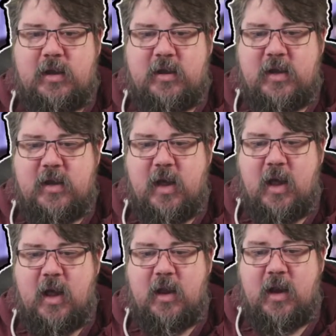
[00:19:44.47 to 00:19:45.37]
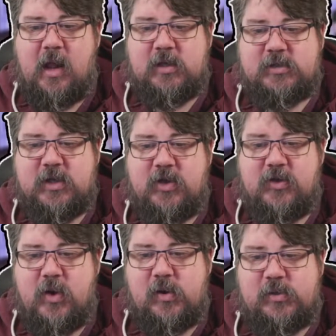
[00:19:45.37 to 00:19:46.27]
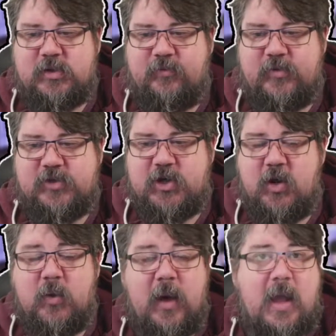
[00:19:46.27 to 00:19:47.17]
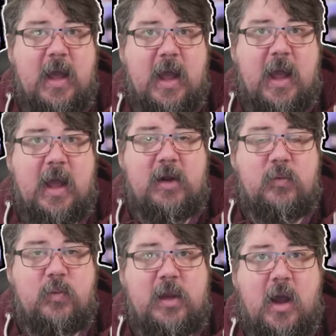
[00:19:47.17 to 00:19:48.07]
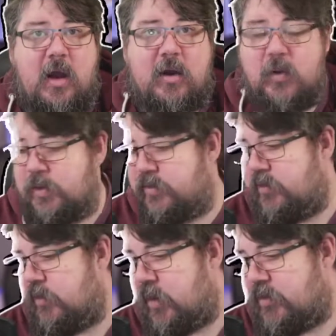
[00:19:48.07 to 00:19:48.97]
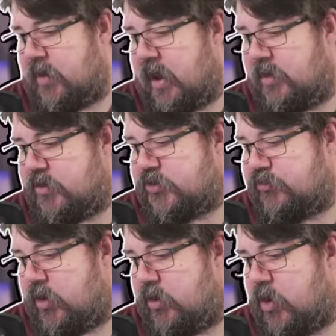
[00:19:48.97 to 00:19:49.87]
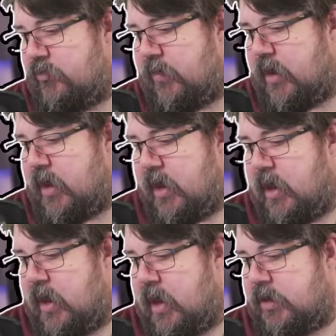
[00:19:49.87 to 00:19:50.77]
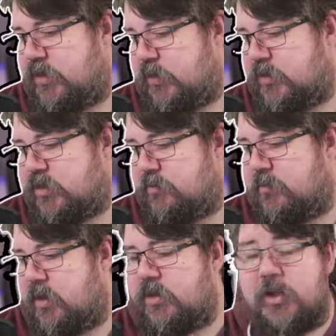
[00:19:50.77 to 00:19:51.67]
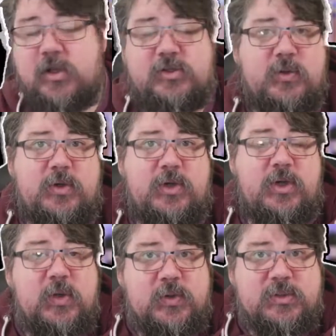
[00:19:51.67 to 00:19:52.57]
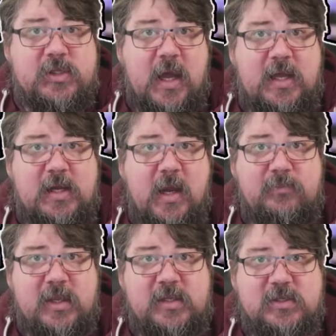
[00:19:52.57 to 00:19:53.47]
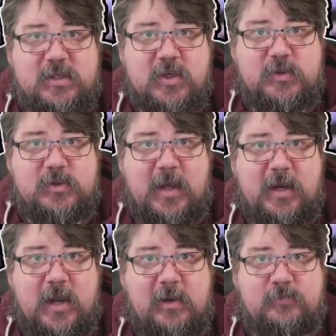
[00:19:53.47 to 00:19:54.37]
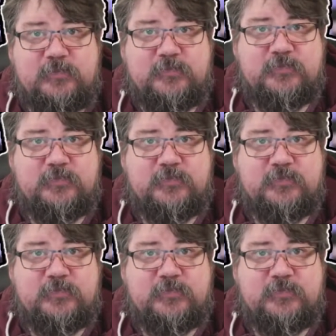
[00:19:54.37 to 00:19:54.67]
in the last throes of the show, and we are going to, I think, head straight on over and do some Azure news and updates. Let's go do that now.